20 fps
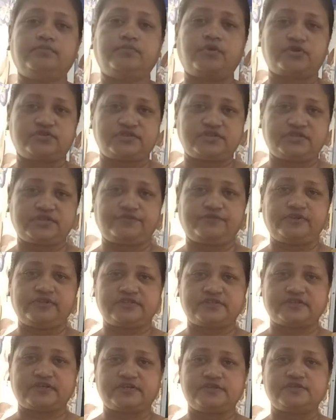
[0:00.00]
positively
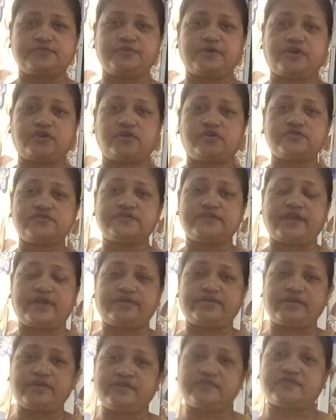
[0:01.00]
charged because
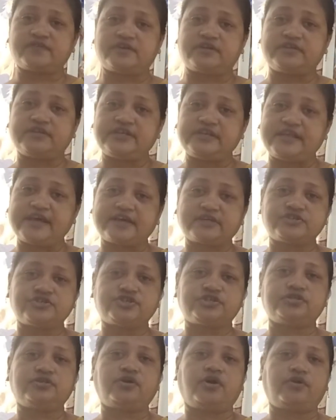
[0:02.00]
there is a
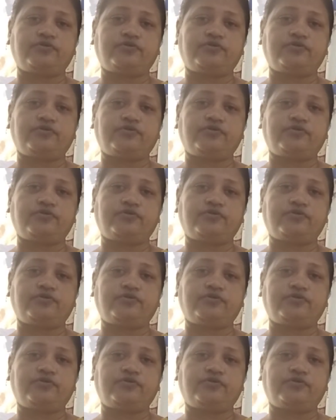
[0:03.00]
deduction